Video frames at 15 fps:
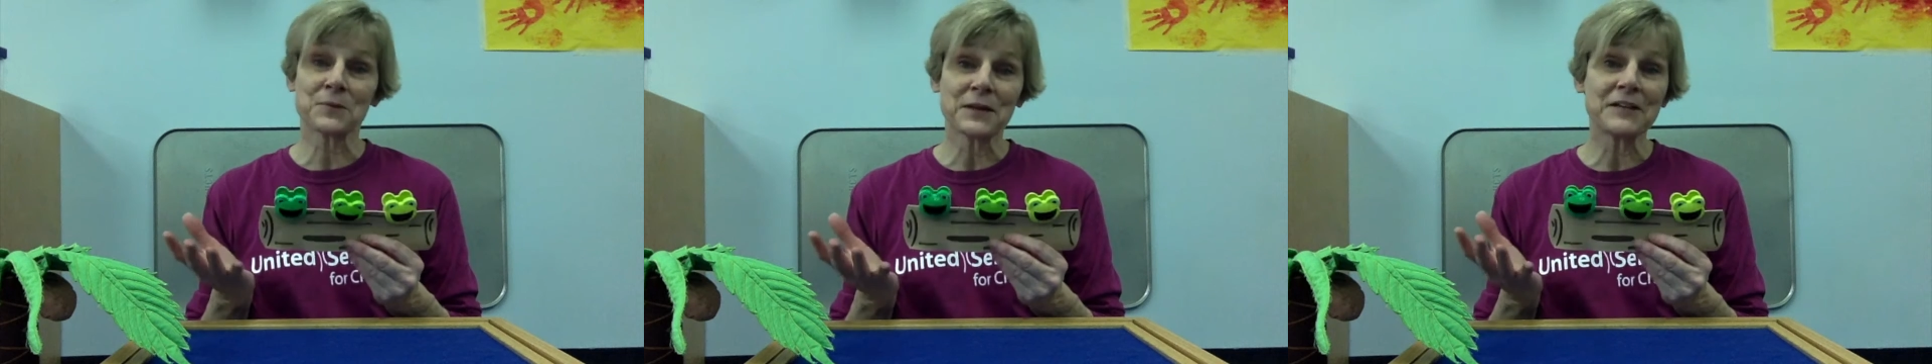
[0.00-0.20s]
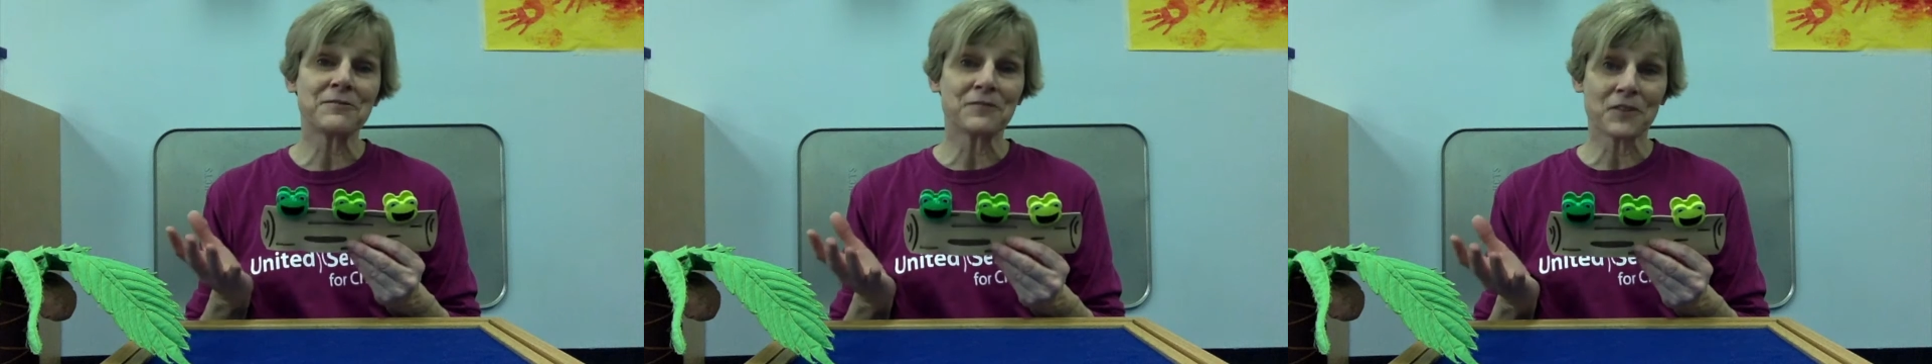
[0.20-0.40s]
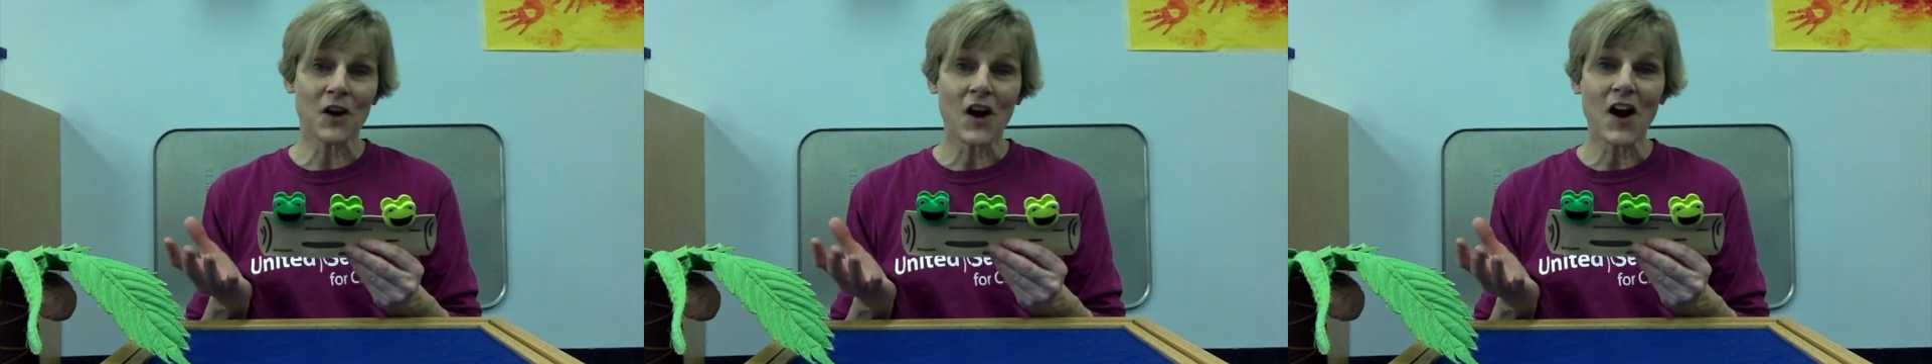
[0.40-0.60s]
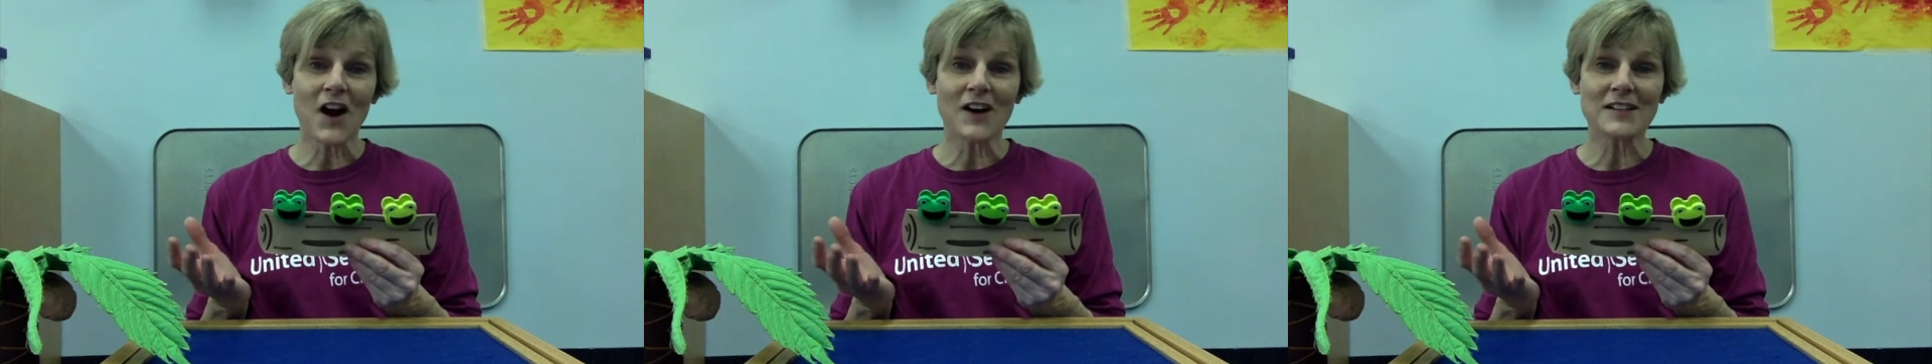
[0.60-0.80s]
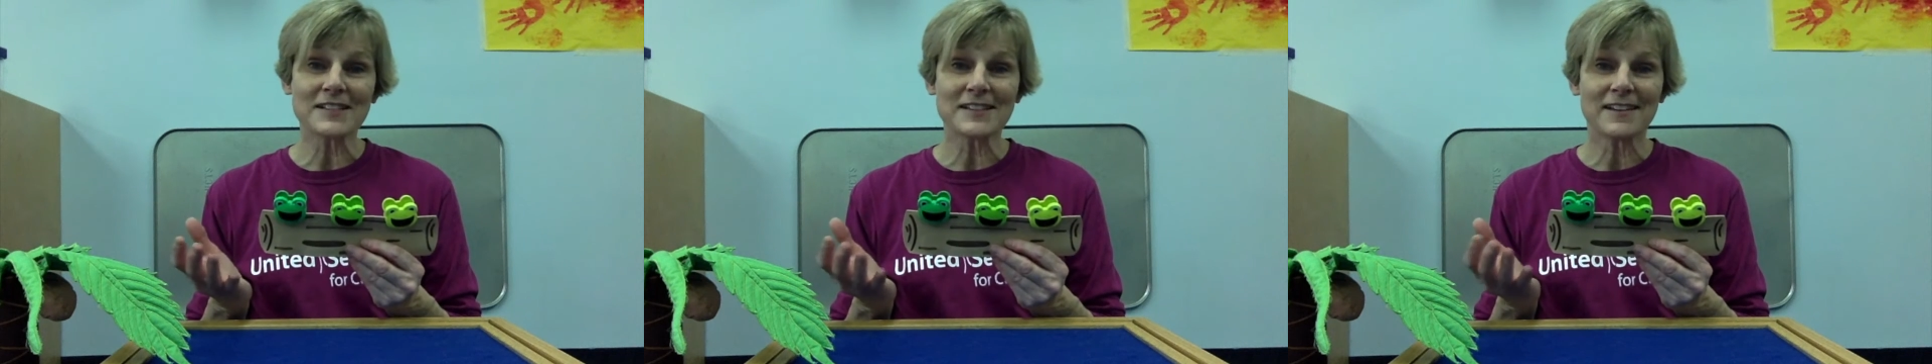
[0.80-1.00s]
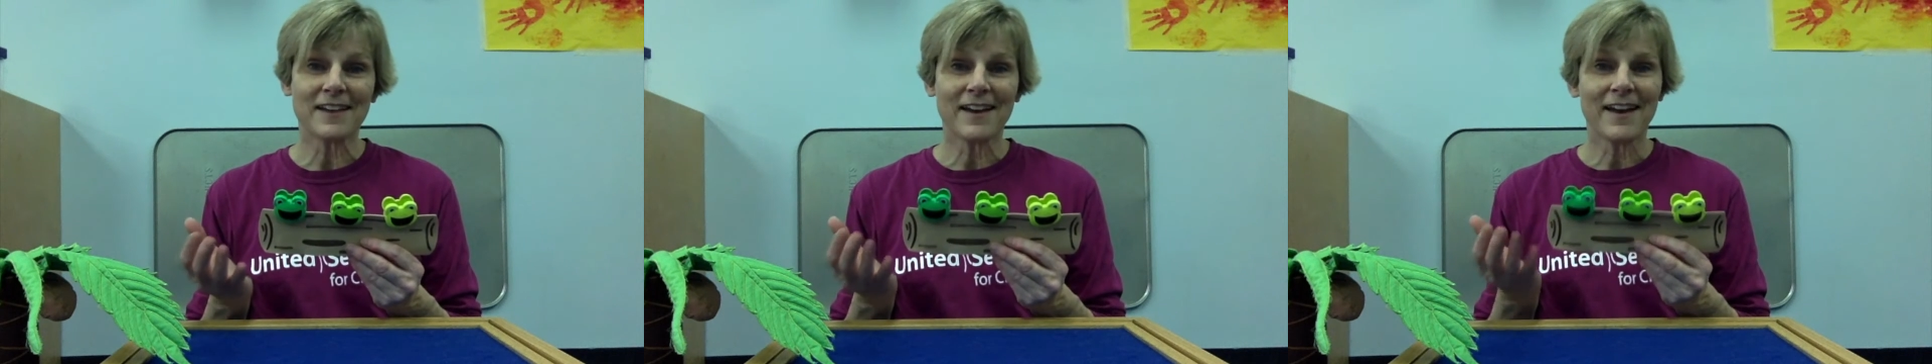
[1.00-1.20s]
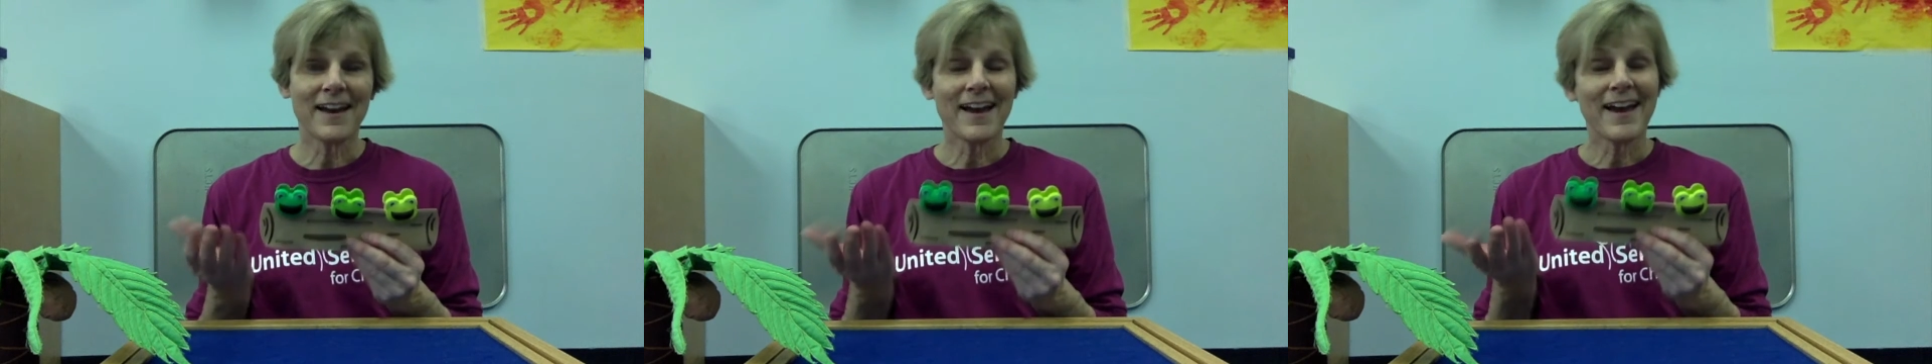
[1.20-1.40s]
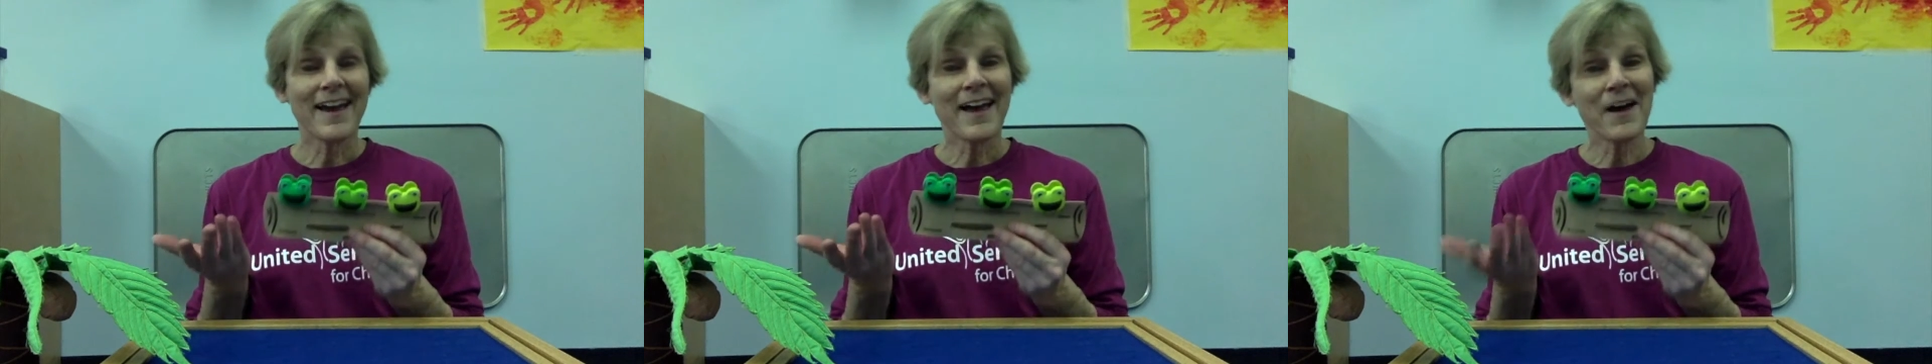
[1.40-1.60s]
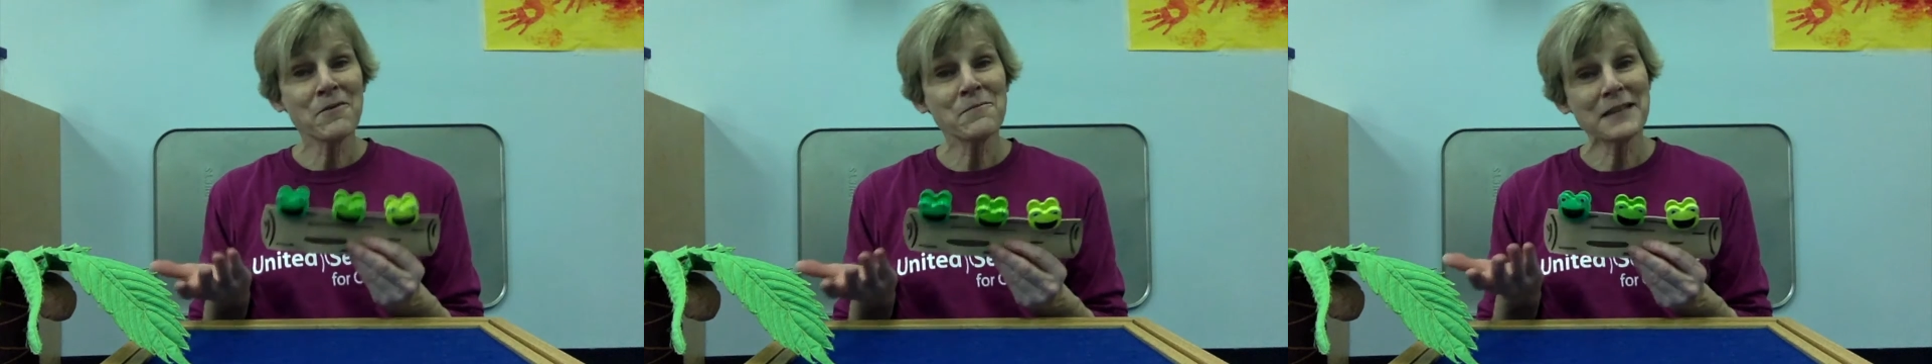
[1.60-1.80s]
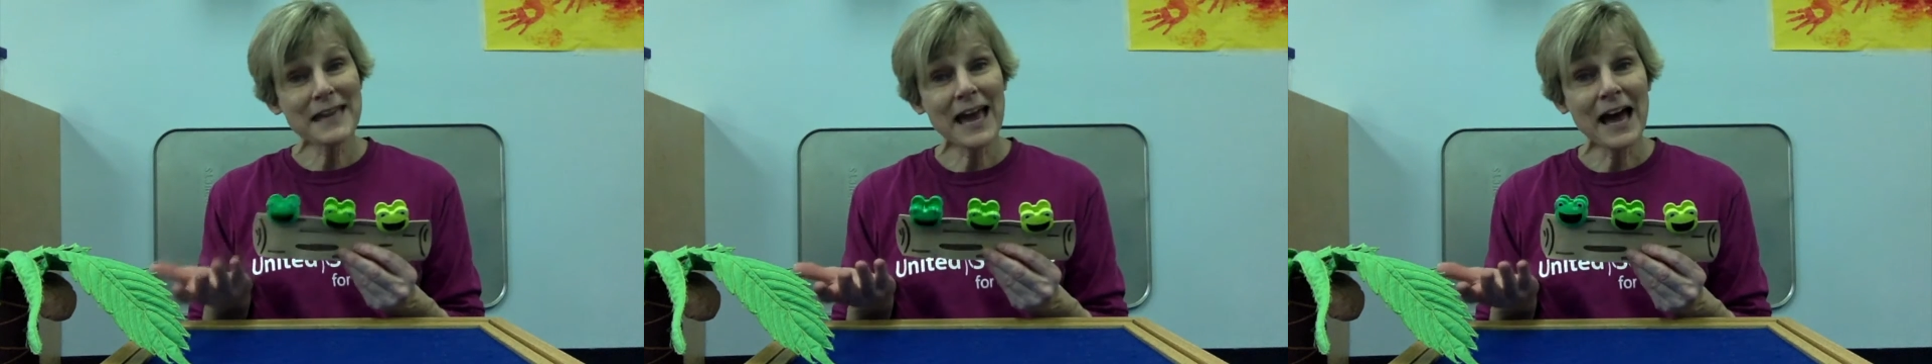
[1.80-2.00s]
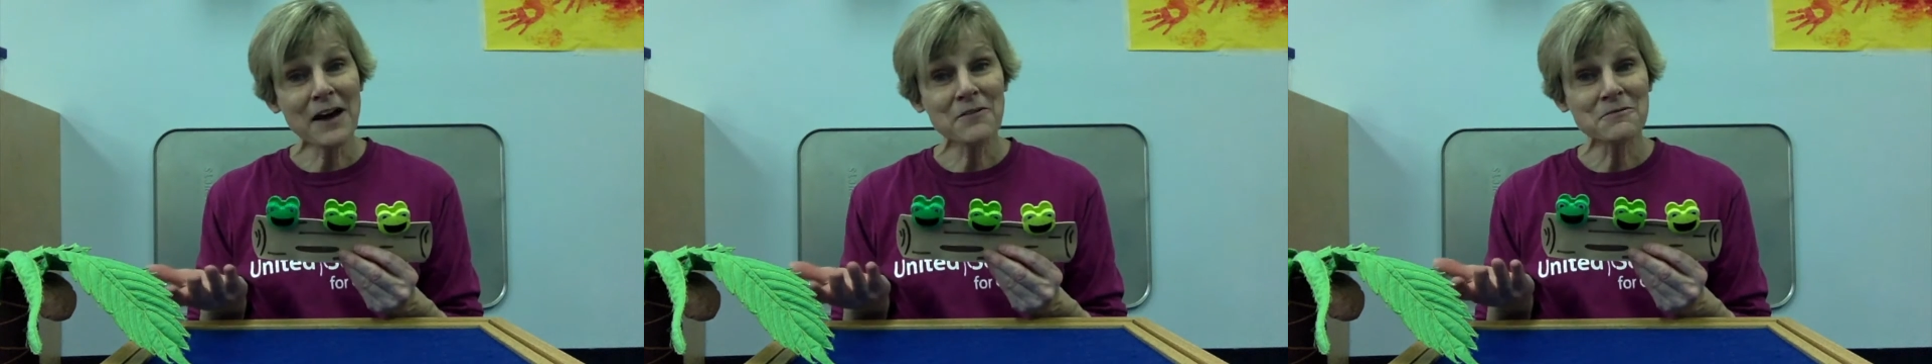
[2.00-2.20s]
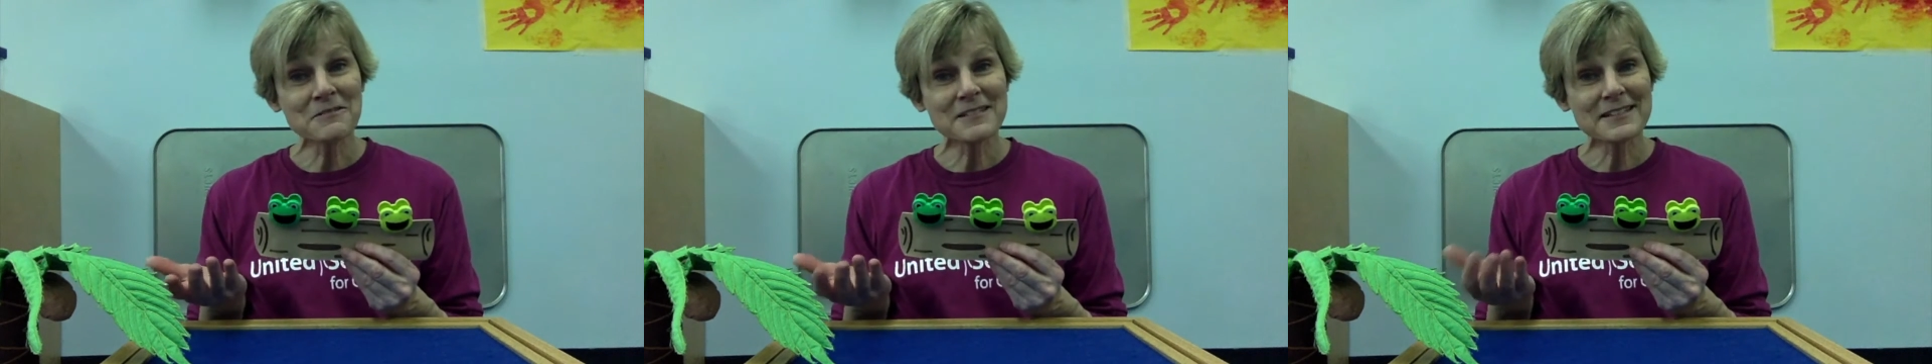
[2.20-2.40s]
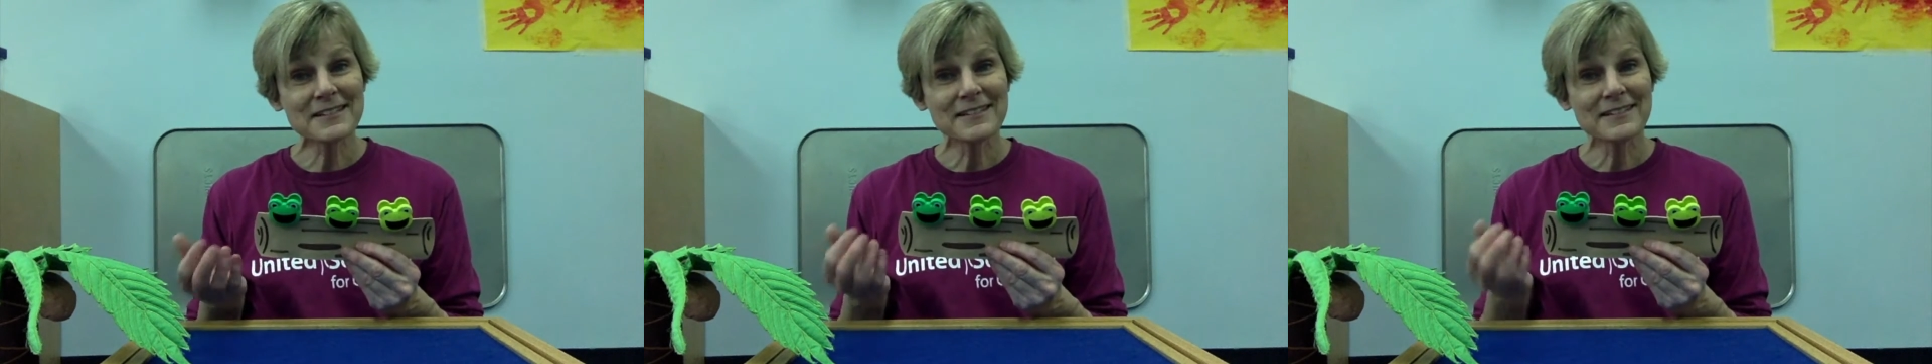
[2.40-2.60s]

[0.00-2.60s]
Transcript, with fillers: three frogs. Help me count.